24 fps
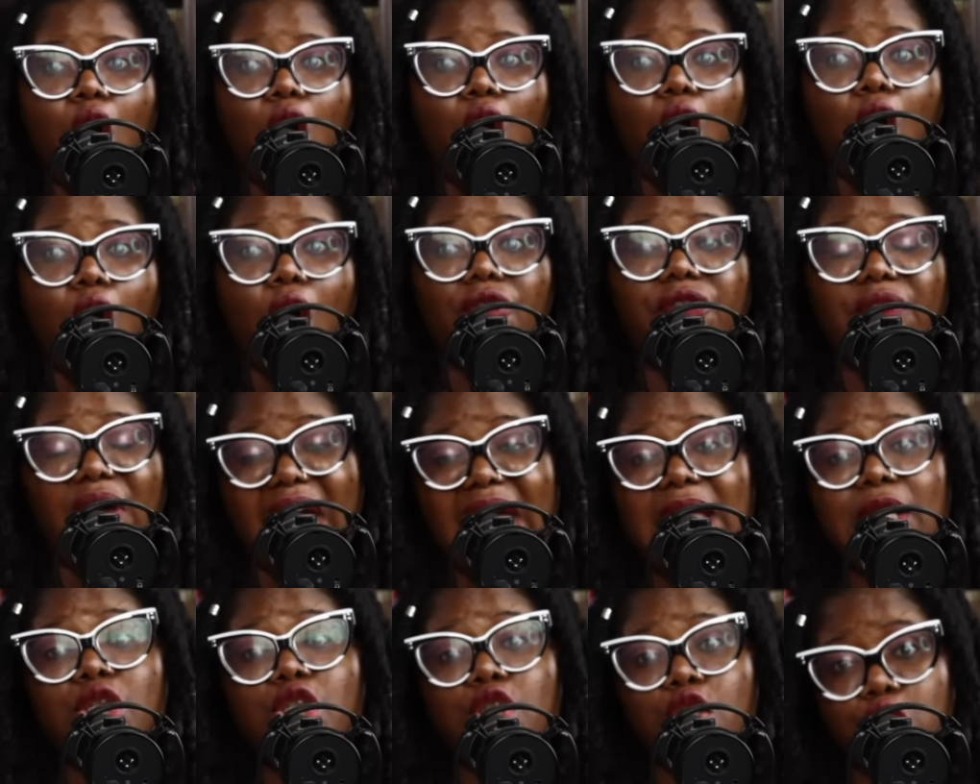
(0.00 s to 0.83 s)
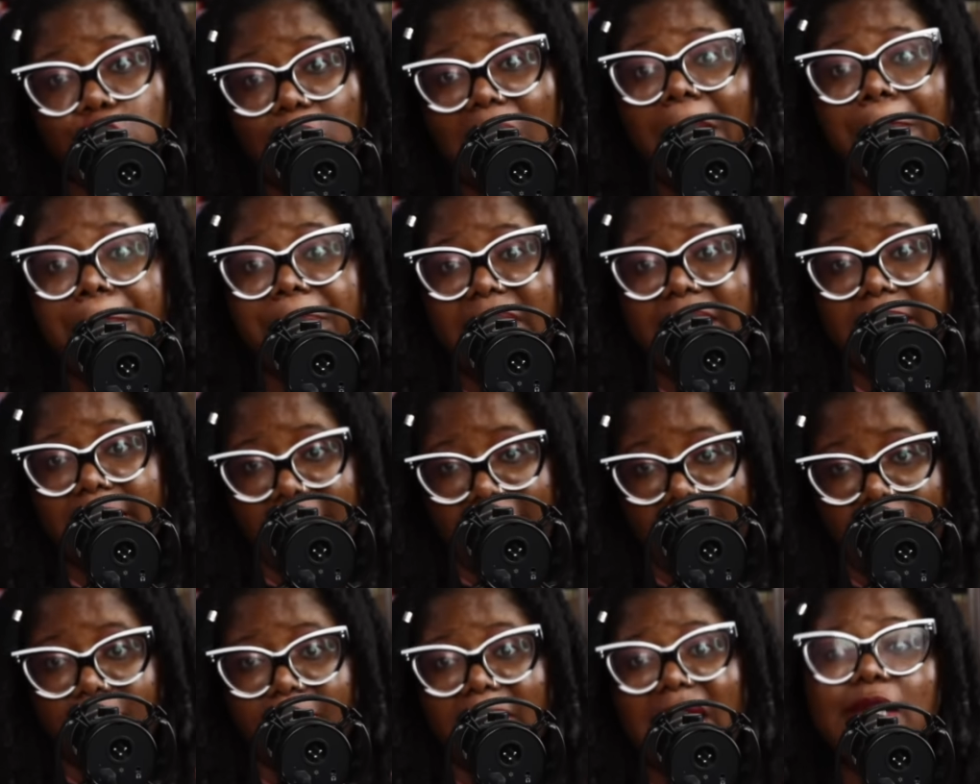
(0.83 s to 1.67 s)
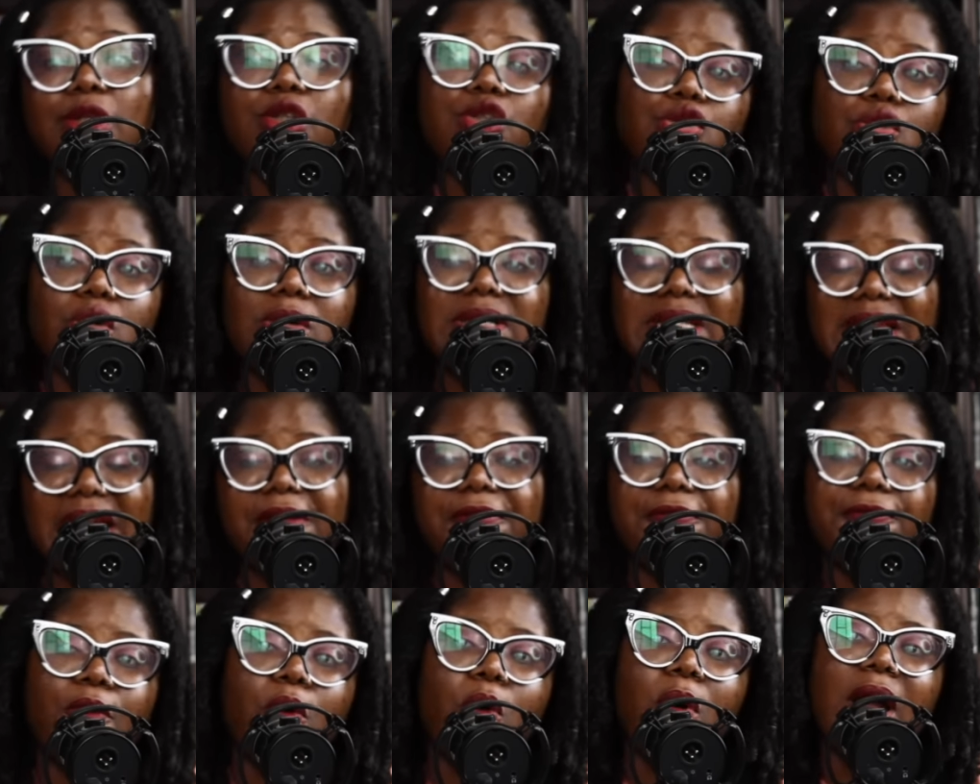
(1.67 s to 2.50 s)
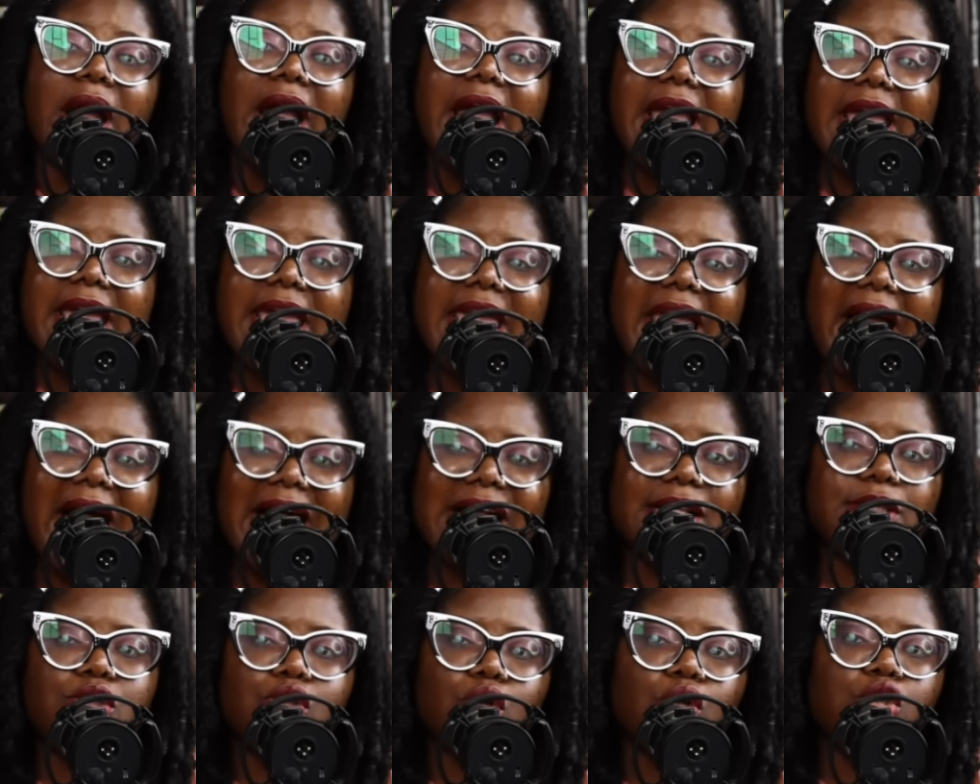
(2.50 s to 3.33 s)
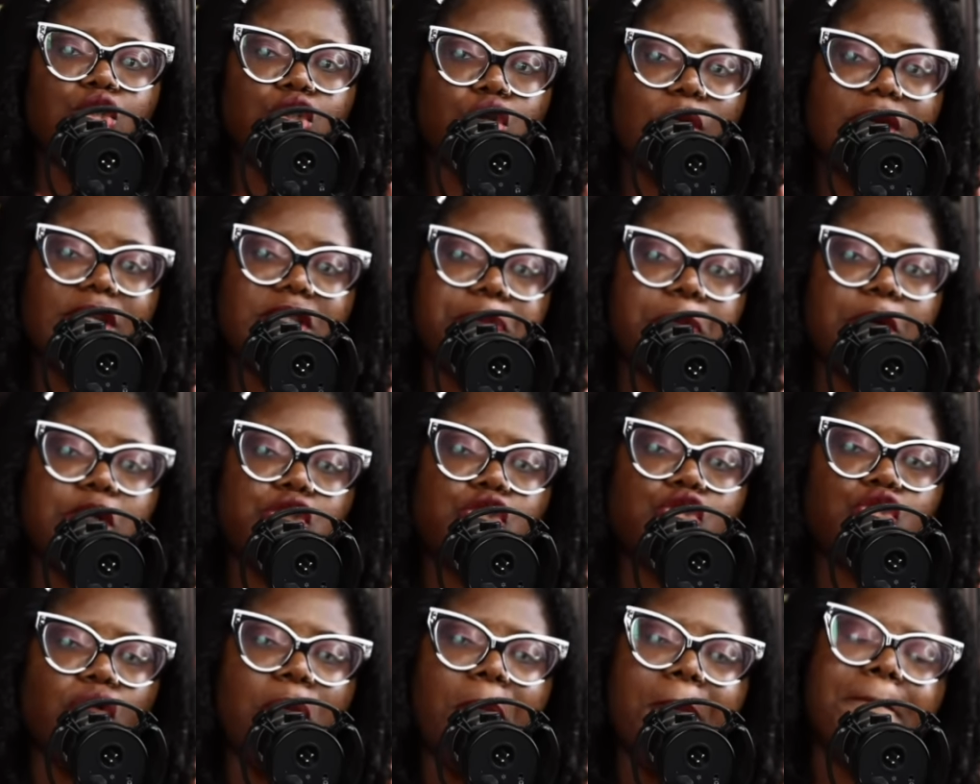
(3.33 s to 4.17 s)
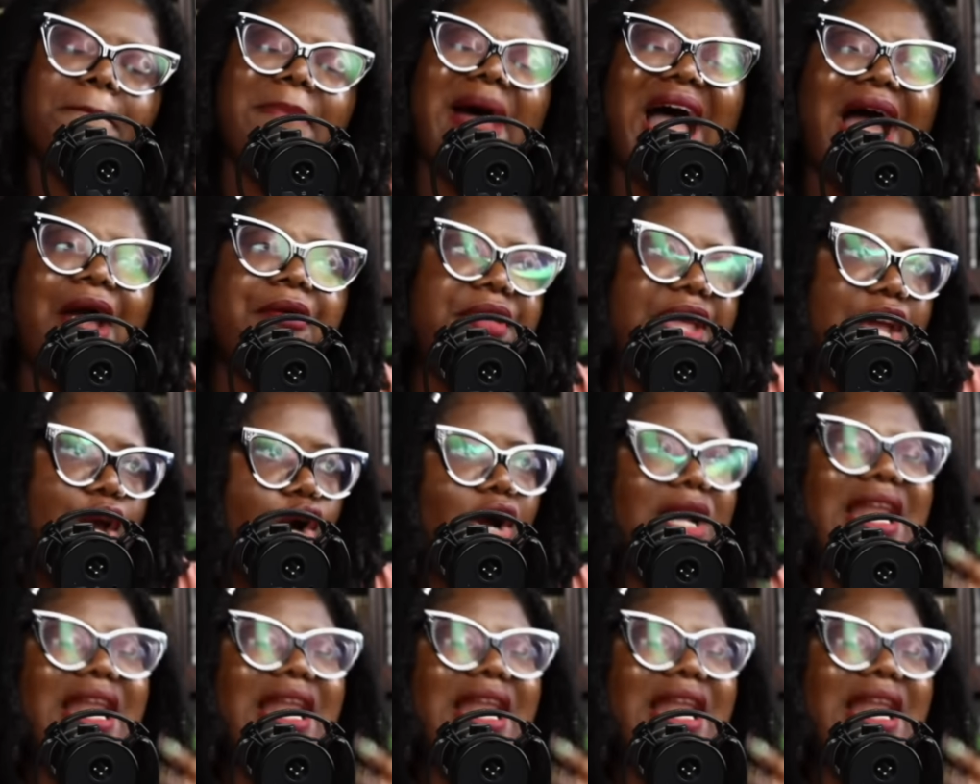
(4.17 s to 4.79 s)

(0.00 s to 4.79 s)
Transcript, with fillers: of entrapping him and so therefore he has no choice but to marry her